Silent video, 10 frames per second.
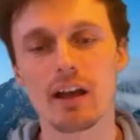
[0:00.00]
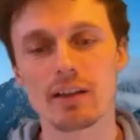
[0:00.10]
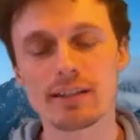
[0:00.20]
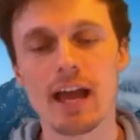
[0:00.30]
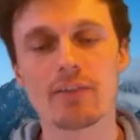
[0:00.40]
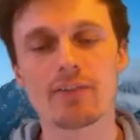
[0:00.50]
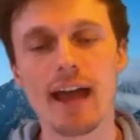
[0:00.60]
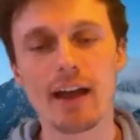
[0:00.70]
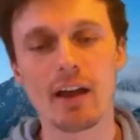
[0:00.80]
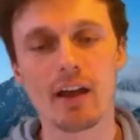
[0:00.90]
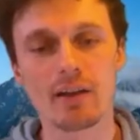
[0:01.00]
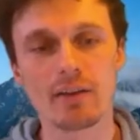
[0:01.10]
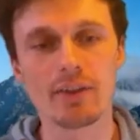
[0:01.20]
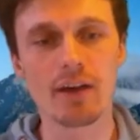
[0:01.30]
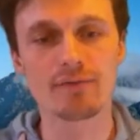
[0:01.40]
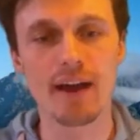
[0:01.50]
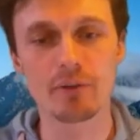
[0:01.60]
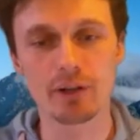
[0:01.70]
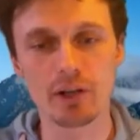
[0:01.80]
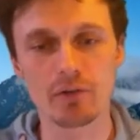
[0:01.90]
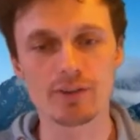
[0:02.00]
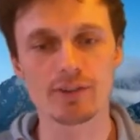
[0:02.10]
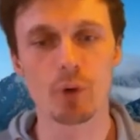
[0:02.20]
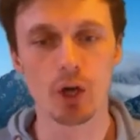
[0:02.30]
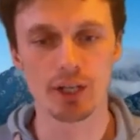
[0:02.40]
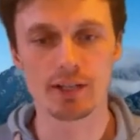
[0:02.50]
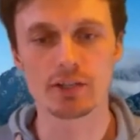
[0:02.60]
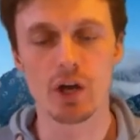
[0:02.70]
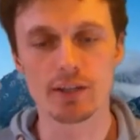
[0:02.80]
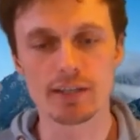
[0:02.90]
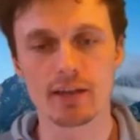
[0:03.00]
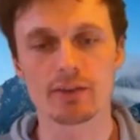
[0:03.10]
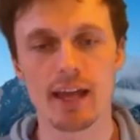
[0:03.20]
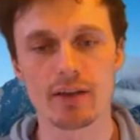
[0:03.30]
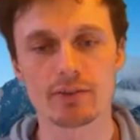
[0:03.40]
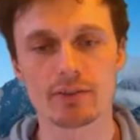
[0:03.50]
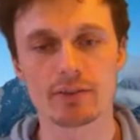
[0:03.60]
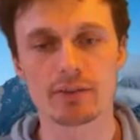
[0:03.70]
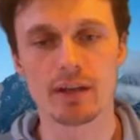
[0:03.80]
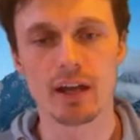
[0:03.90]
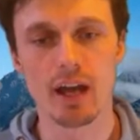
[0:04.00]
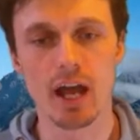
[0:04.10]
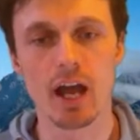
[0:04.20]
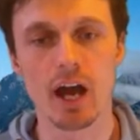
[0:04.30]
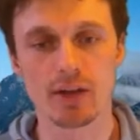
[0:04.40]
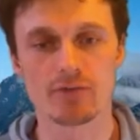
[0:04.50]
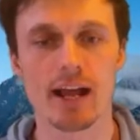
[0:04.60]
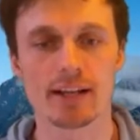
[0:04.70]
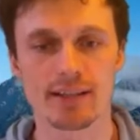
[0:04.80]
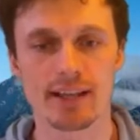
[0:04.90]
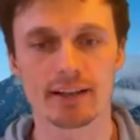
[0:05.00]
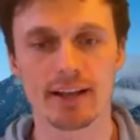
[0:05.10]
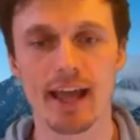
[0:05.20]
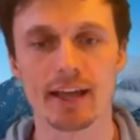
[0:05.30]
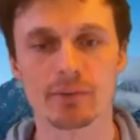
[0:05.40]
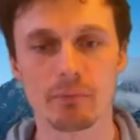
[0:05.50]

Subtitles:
Yeah, that fabric across the body has got a 10,000 hydrostatic head.